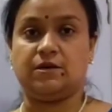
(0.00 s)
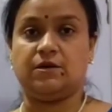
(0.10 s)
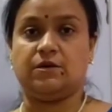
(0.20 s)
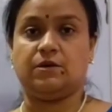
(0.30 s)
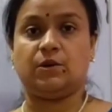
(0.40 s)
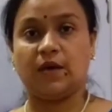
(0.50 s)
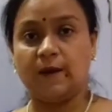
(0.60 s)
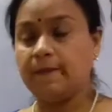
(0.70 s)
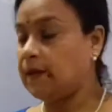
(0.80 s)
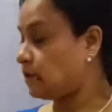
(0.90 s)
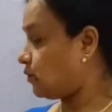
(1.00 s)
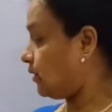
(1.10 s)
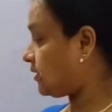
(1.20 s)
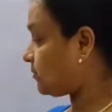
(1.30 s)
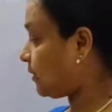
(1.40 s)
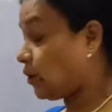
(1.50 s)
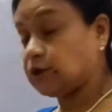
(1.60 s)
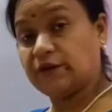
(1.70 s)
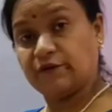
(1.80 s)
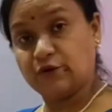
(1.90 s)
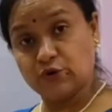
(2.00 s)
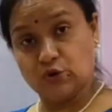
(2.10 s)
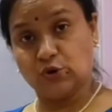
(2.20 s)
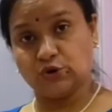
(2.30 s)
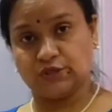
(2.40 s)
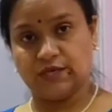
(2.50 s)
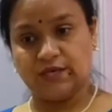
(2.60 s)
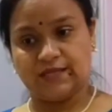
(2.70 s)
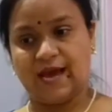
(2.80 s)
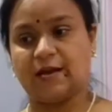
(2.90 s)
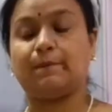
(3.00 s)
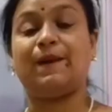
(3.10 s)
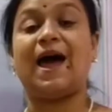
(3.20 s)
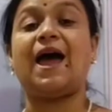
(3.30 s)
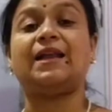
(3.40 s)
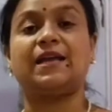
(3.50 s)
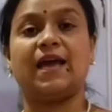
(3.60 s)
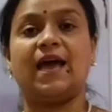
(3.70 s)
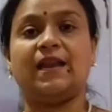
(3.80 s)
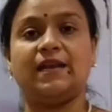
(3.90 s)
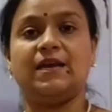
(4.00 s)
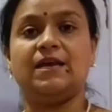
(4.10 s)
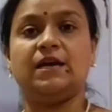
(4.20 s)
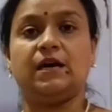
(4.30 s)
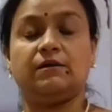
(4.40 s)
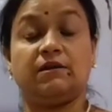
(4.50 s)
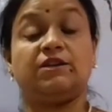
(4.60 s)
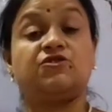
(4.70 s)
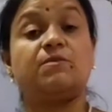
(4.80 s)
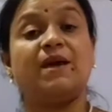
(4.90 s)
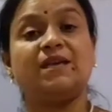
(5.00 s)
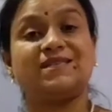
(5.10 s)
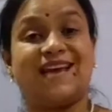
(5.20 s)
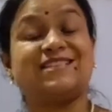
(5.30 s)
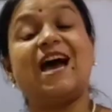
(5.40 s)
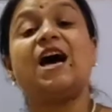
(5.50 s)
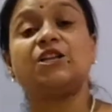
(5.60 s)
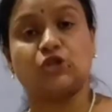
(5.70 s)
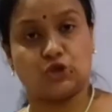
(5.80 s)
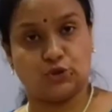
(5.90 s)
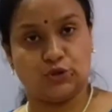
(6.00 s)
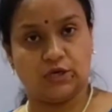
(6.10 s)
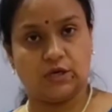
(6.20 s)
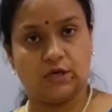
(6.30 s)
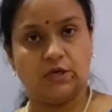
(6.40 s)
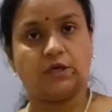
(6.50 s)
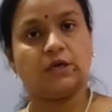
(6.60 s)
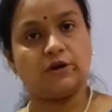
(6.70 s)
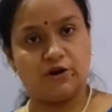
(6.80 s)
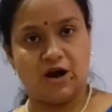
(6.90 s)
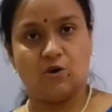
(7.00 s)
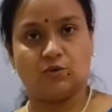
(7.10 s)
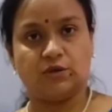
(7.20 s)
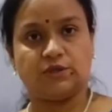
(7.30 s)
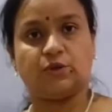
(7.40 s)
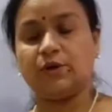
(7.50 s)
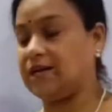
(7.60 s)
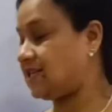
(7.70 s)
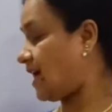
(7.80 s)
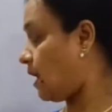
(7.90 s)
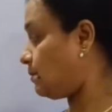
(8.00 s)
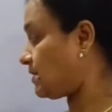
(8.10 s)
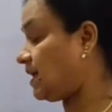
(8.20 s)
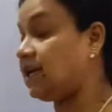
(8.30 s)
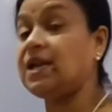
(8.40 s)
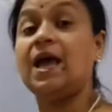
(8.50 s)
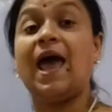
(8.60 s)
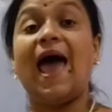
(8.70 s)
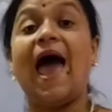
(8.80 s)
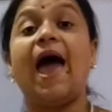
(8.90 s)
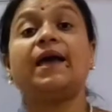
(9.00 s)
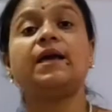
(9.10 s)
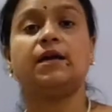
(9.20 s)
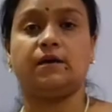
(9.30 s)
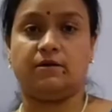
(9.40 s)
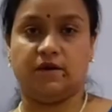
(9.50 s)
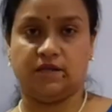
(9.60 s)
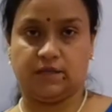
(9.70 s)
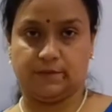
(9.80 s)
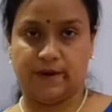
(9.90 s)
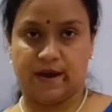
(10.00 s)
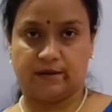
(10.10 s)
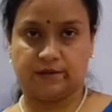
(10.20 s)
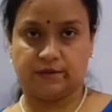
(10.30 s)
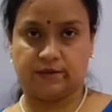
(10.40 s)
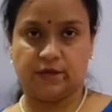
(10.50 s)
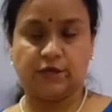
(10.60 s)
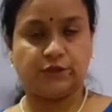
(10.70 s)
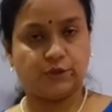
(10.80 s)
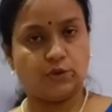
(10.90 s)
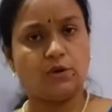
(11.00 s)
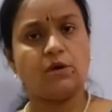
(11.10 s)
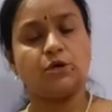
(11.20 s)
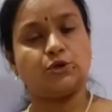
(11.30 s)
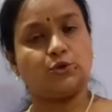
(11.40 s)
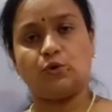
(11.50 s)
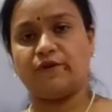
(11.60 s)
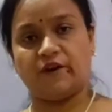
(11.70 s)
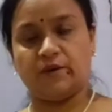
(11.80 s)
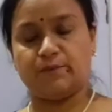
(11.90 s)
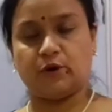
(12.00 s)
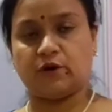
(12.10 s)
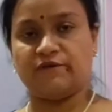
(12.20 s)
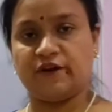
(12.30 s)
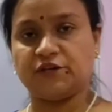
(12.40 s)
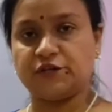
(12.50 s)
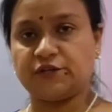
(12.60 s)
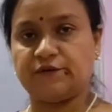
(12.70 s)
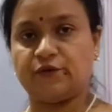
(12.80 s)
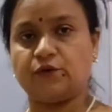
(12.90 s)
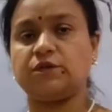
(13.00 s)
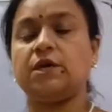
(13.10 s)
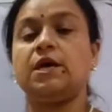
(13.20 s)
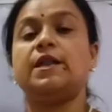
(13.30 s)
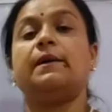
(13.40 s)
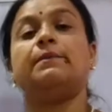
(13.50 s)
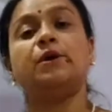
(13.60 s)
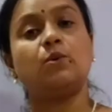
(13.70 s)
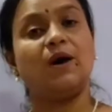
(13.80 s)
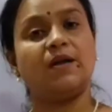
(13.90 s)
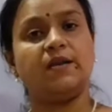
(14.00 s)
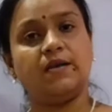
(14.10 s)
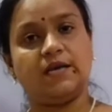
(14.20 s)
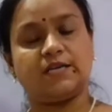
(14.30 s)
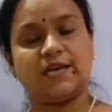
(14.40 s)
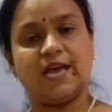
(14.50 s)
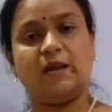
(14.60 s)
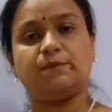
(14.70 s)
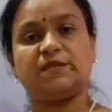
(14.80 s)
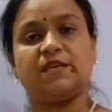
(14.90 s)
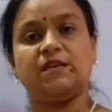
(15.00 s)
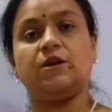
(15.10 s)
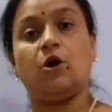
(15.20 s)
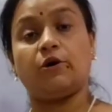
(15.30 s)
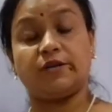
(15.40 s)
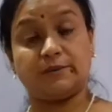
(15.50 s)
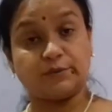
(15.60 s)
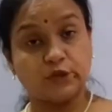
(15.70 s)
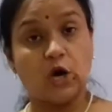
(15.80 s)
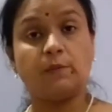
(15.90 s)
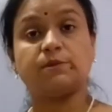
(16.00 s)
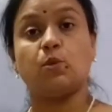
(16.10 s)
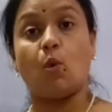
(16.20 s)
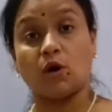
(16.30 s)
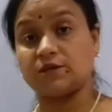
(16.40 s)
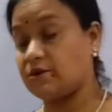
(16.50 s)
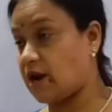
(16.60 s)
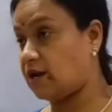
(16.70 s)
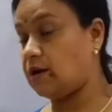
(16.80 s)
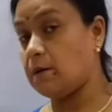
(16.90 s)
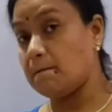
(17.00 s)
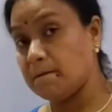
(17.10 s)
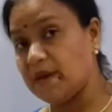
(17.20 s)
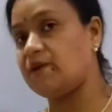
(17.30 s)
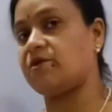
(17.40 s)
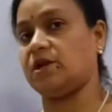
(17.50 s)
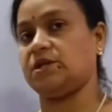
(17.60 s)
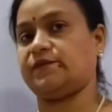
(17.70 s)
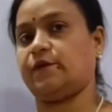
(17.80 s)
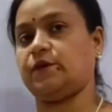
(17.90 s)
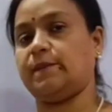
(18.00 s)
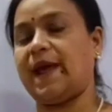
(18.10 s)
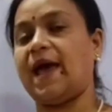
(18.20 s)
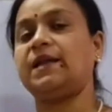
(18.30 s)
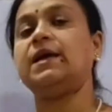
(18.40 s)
Okay, so it is because of roots that plant can, it remains attached to the ground. So it helps in anchoring the plant. So two very important functions of root. Number one, it helps in or it absorbs water and minerals for the plant.